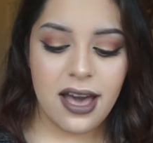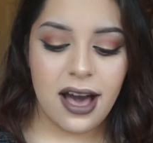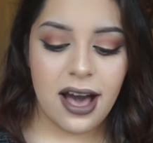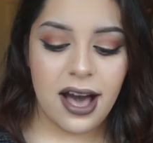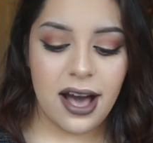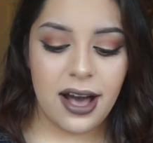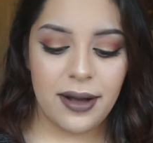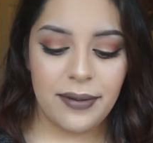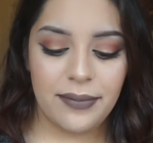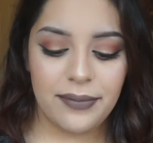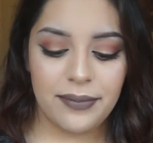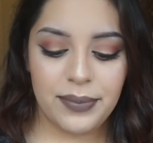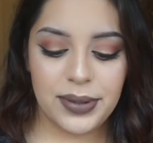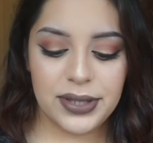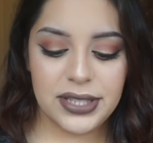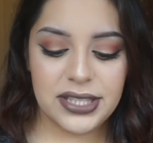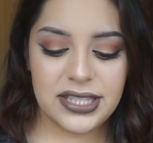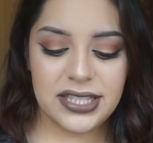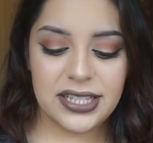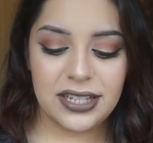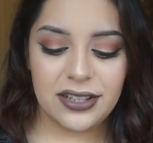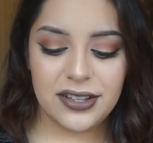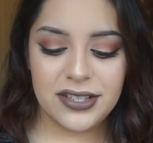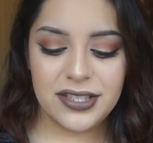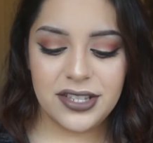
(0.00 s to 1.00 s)
But
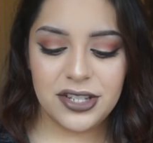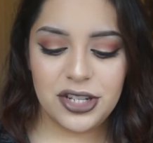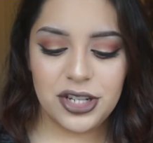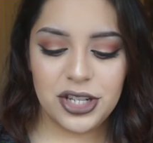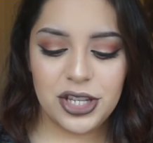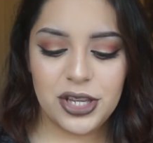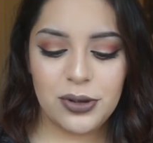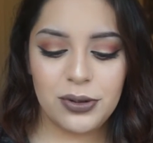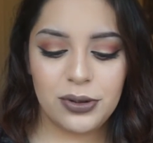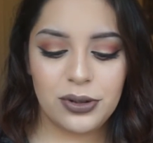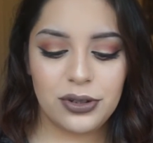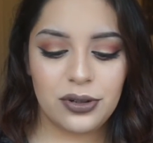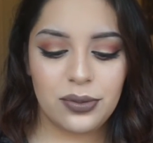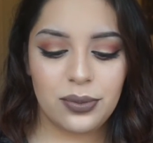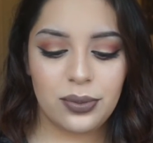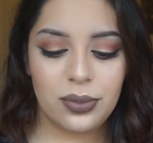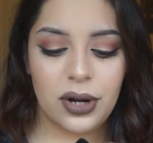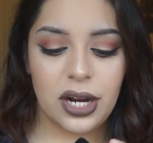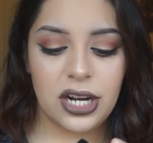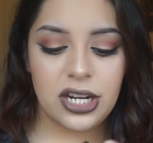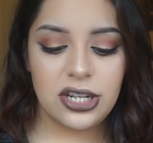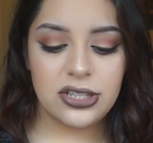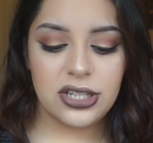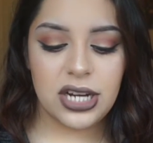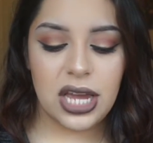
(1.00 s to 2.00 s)
still, it's such a cute little
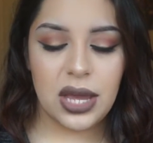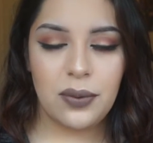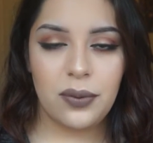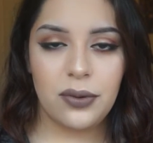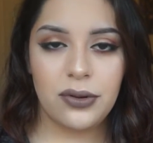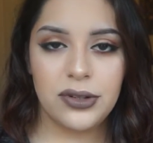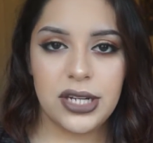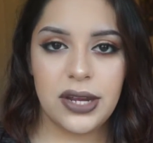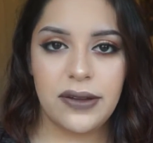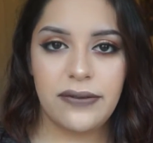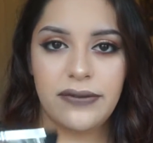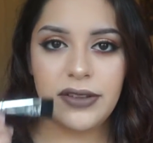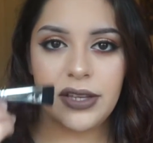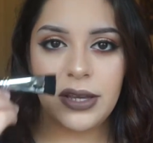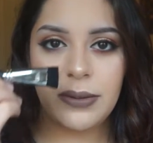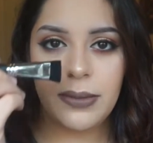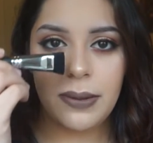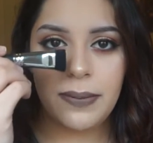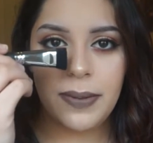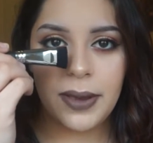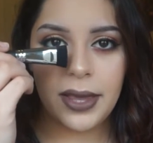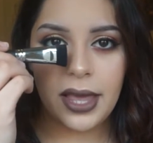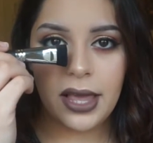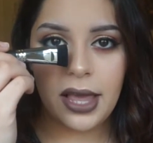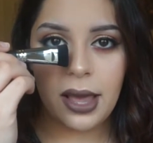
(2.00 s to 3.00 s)
brush. I will definitely
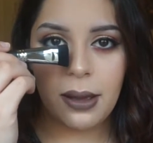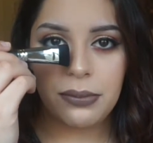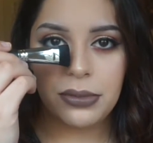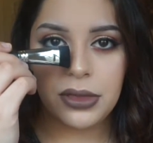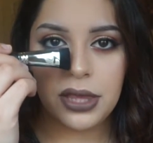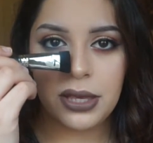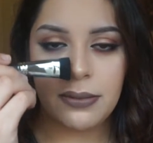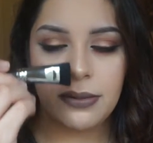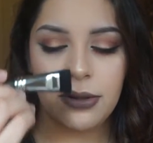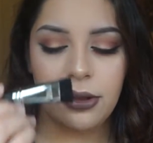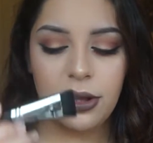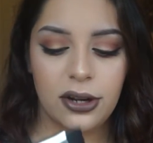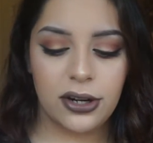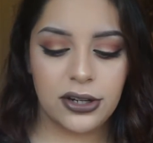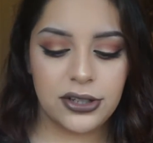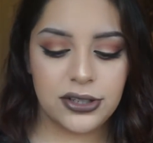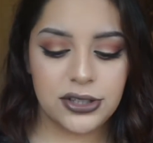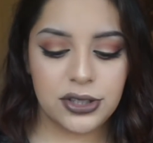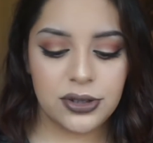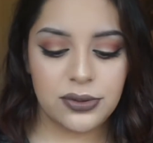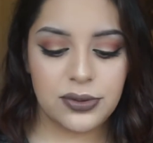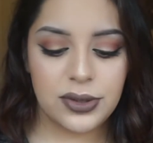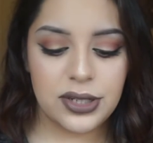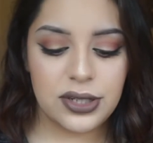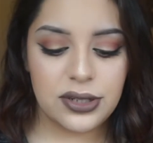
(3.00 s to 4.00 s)
be picking up the
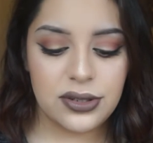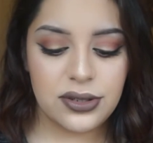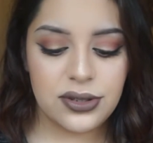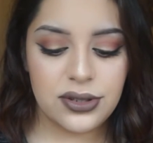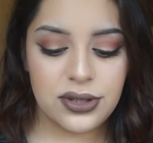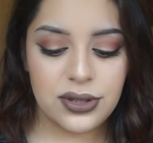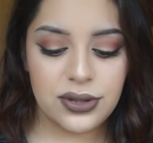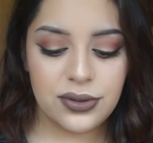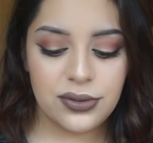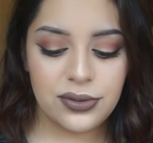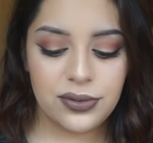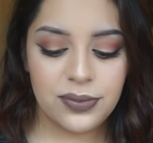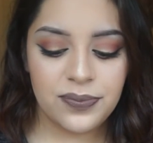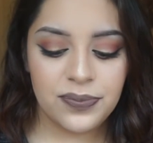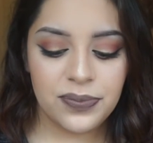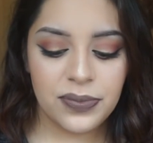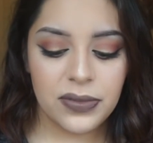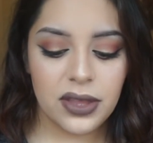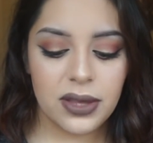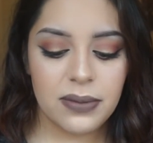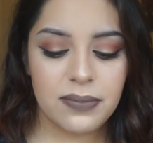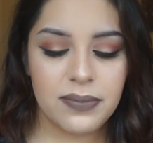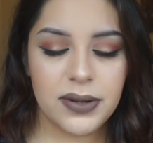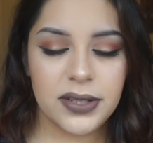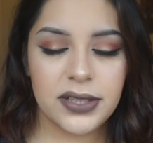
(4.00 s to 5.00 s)
larger one soon,
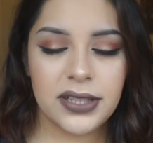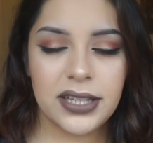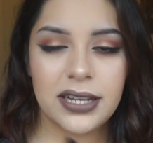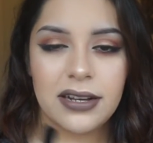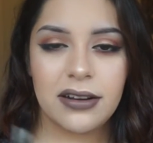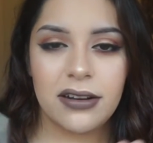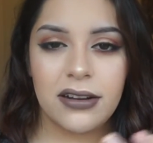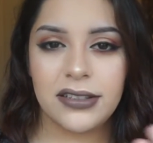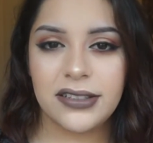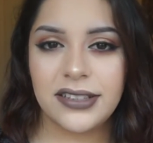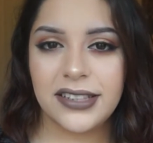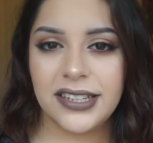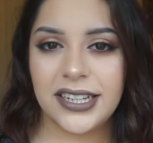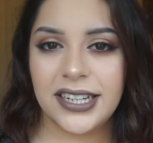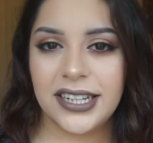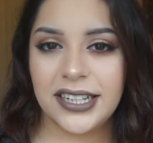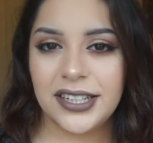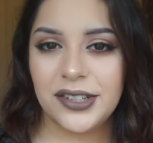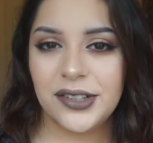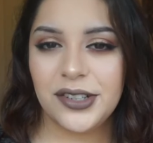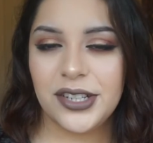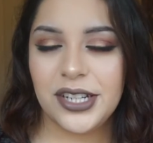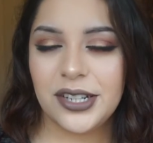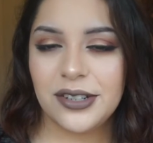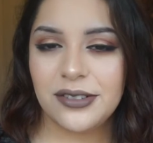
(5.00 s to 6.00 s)
but like
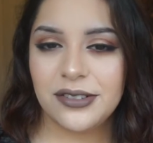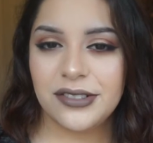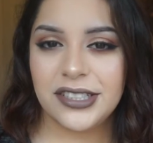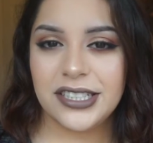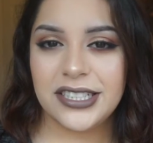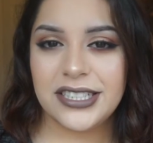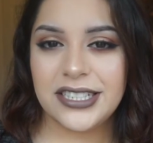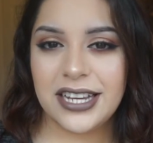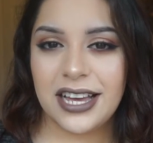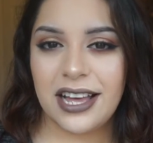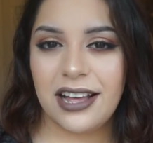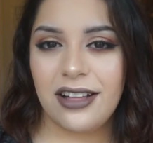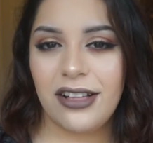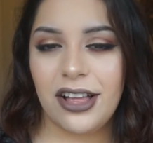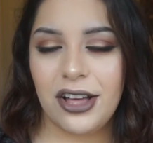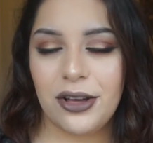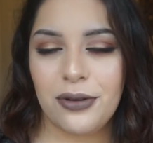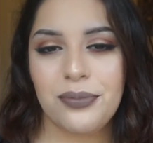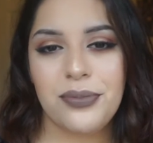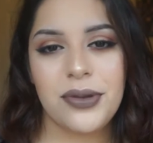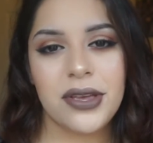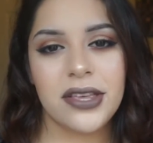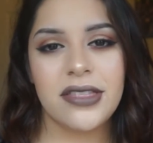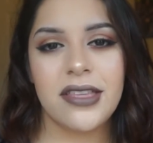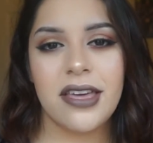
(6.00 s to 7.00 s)
online, you can't really tell how
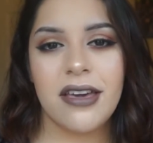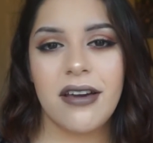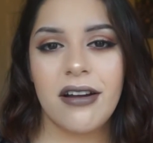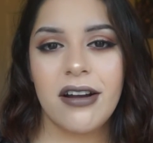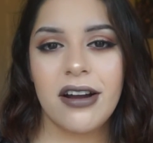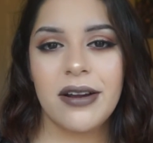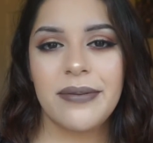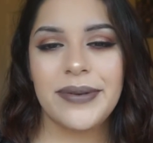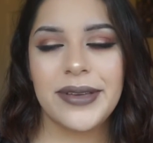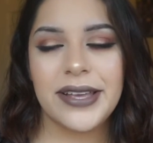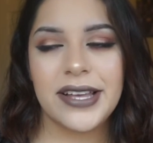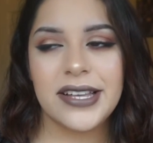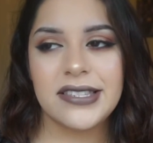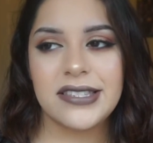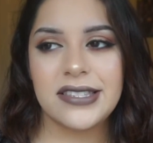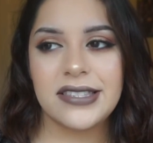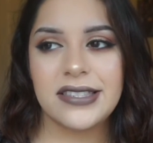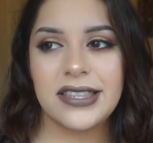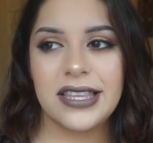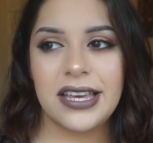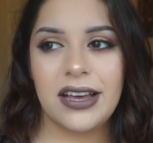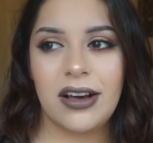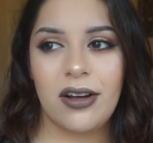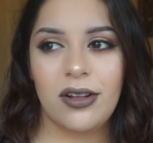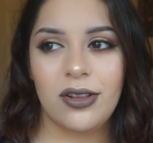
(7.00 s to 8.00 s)
big they are because
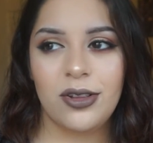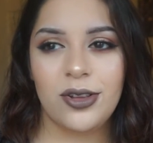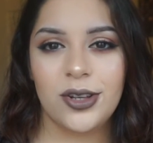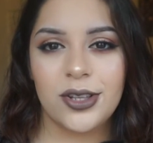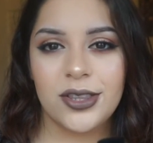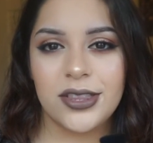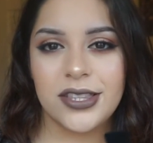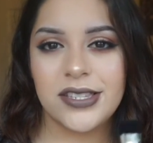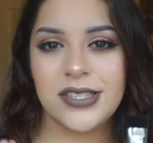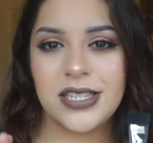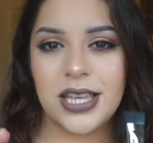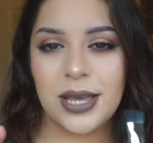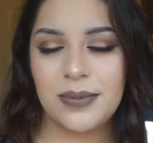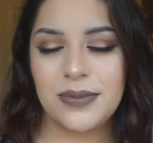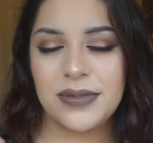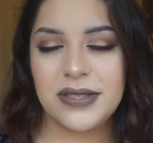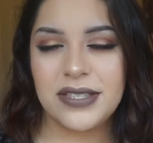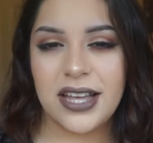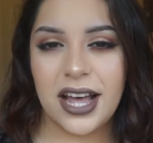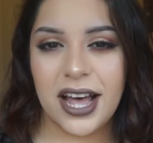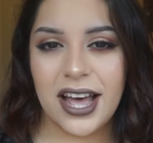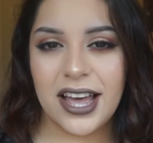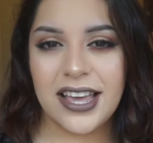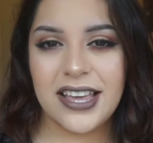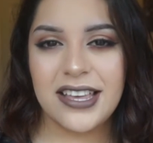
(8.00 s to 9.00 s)
they all look the same
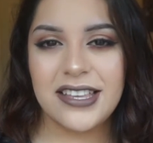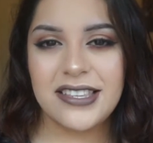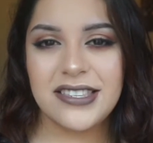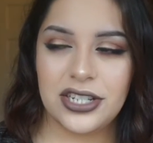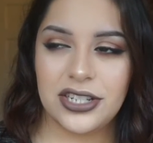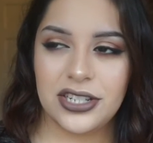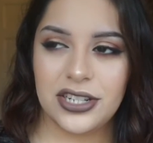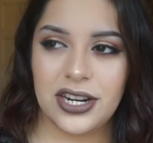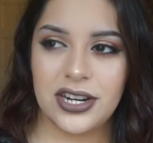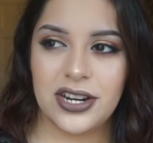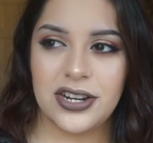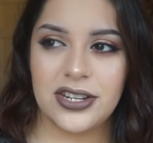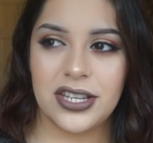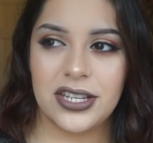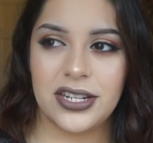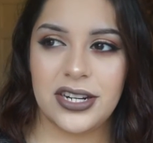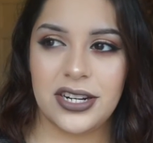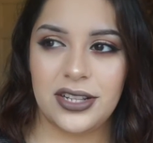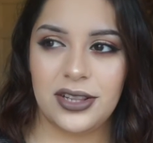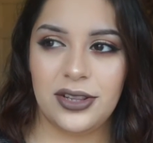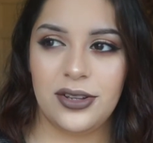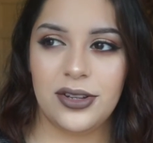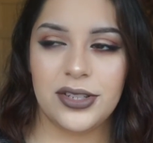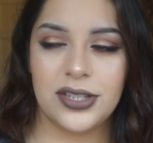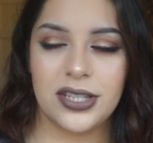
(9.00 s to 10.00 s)
size. And I just kind
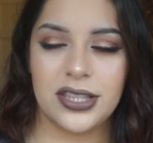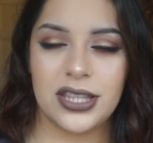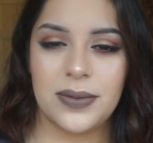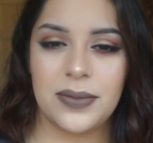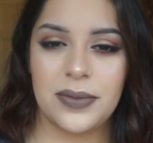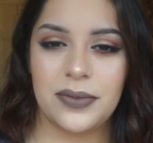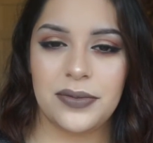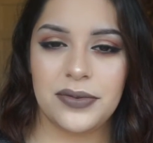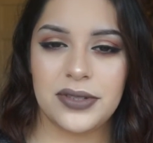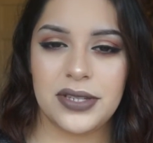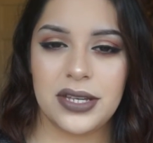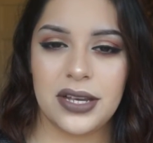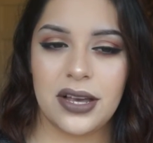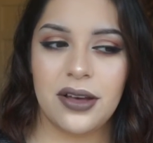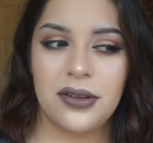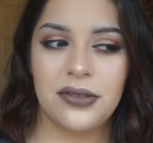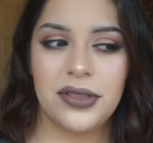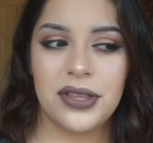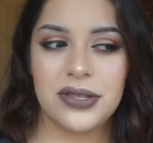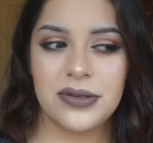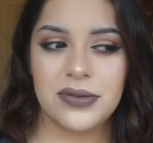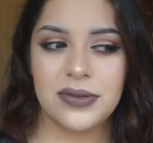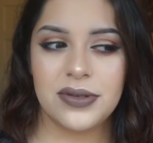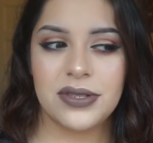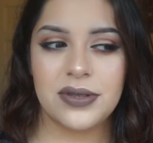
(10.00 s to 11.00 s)
of looked at them and was like, oh,
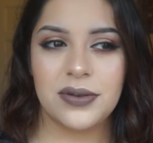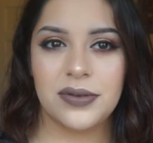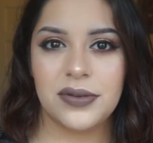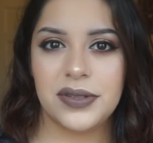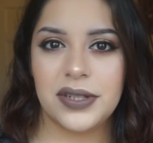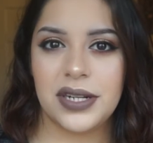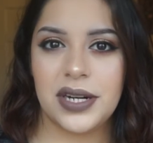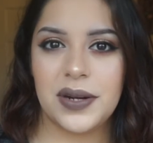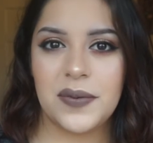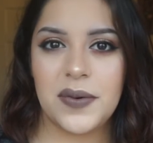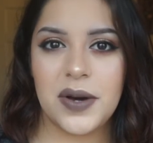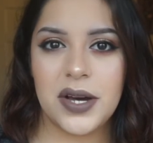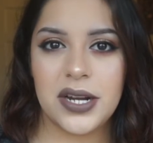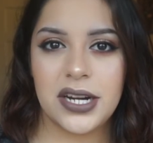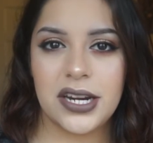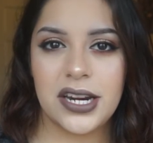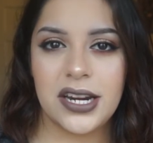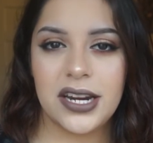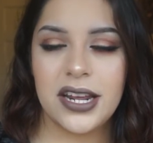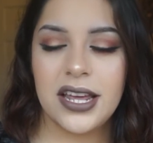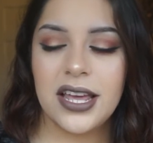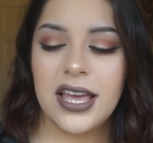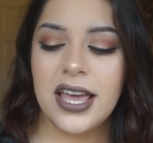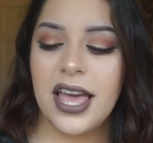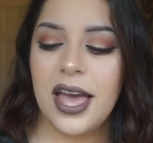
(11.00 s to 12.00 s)
this one's the one that I
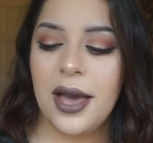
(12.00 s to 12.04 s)
wanted.